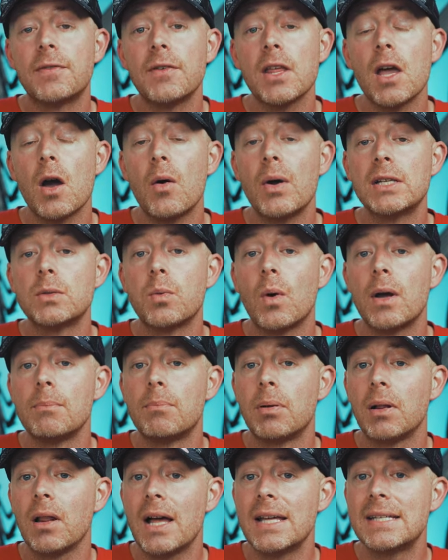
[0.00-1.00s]
for the
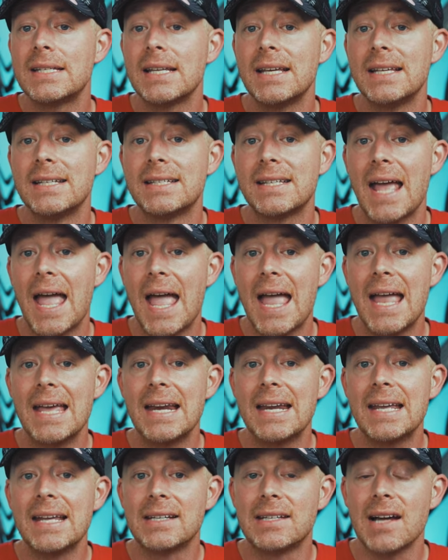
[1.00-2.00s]
OH1 Plus is
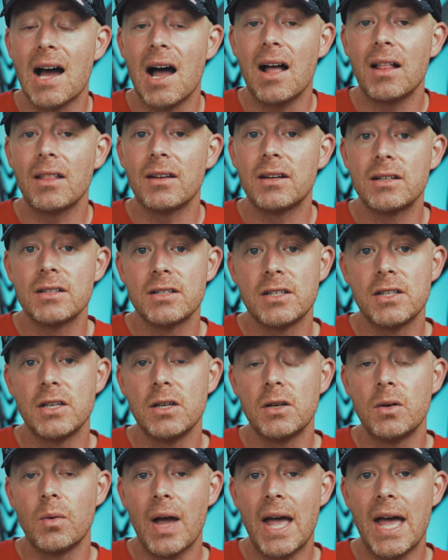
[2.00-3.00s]
$80
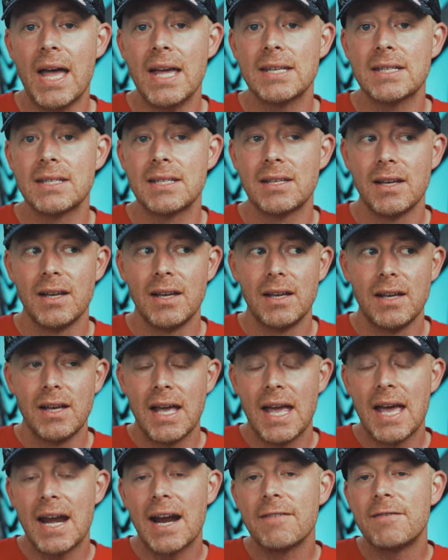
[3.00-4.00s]
US,
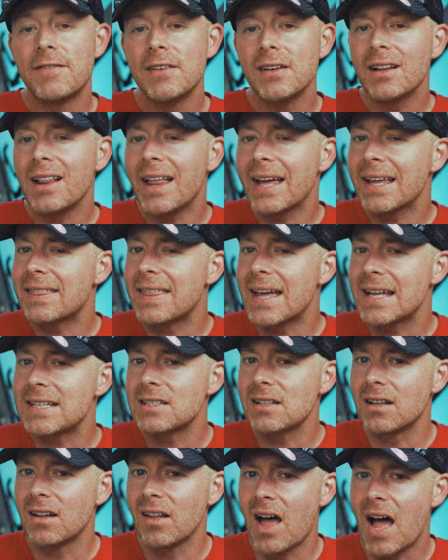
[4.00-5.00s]
and I feel like
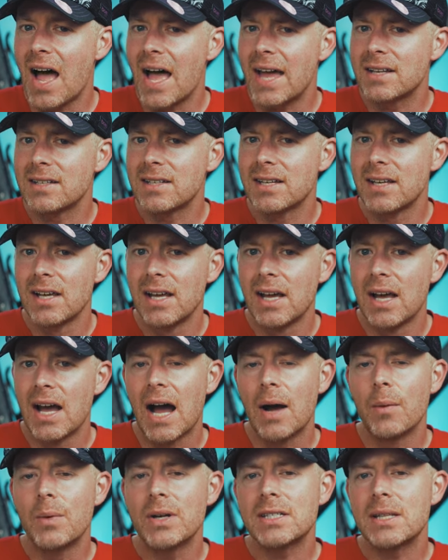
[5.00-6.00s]
that's a lot.
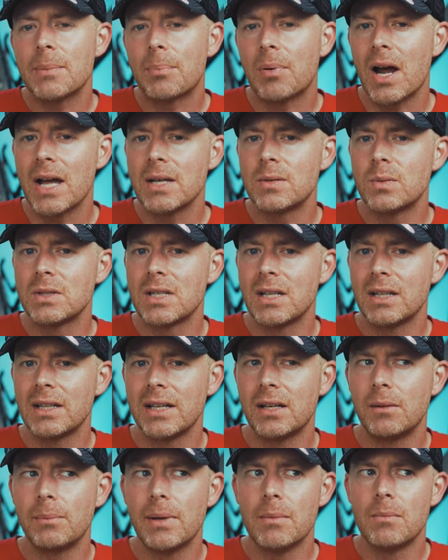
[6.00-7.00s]
I wish the price was a
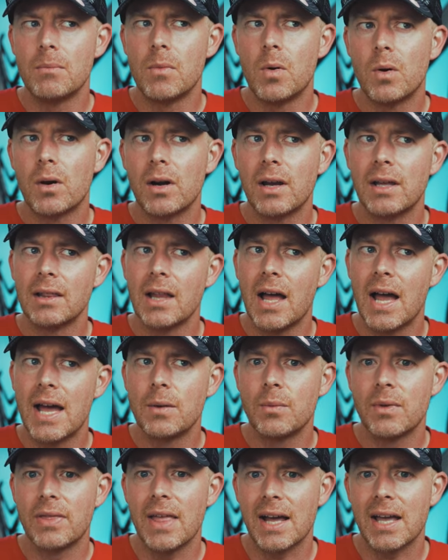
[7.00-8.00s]
little bit more in
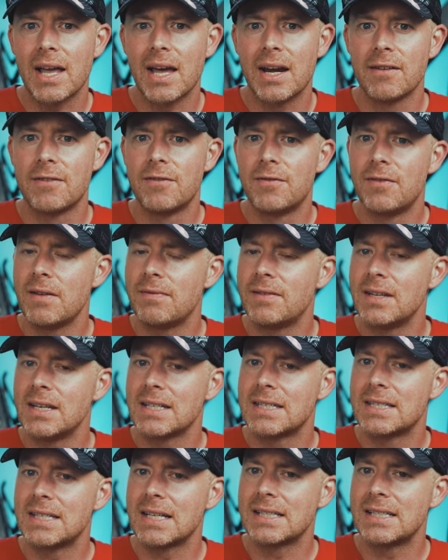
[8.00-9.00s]
line with that kind of $50 to
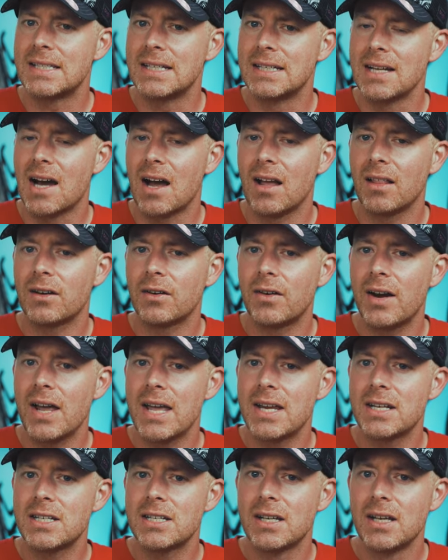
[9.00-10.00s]
$60
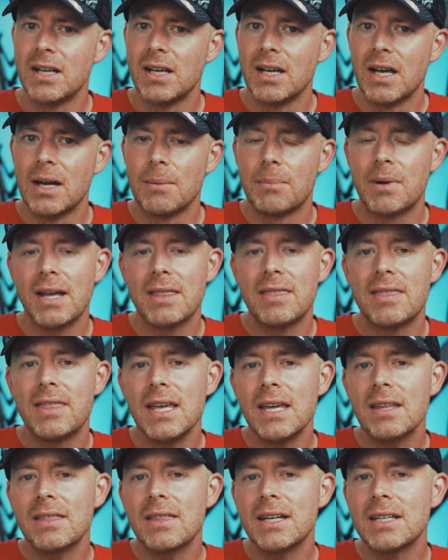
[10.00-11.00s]
range, but I
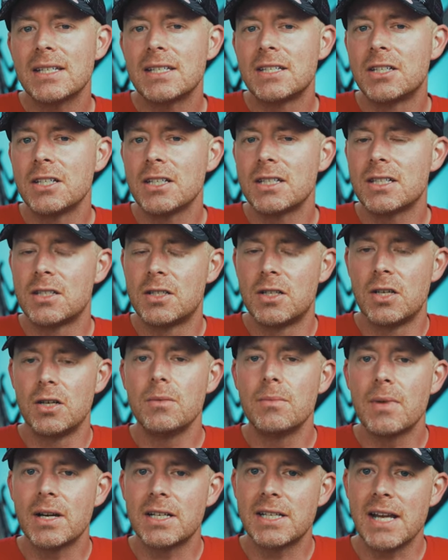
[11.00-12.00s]
think that it's just
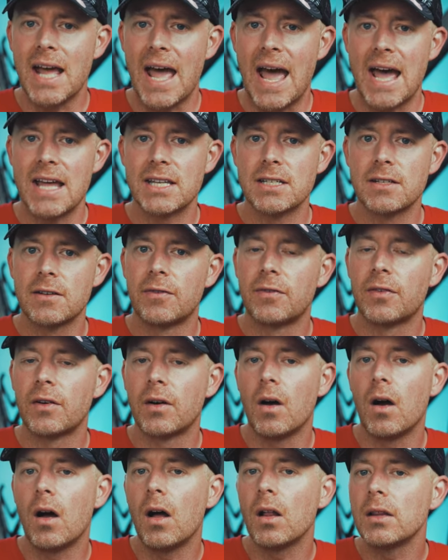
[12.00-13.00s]
too much to ask
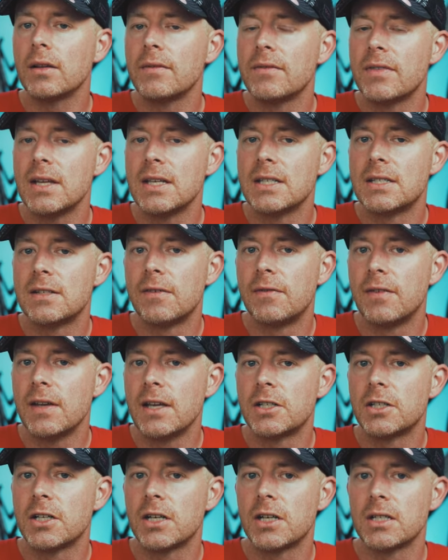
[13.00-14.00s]
for all of these
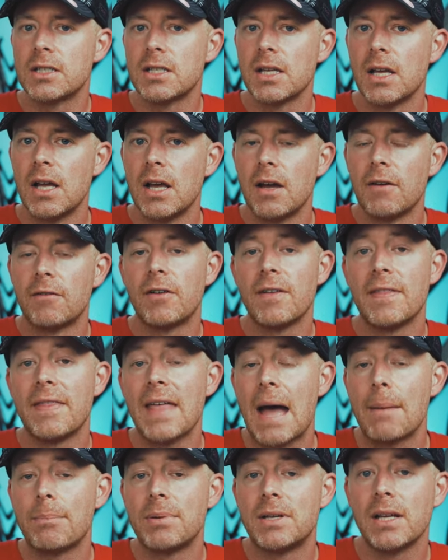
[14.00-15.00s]
features for that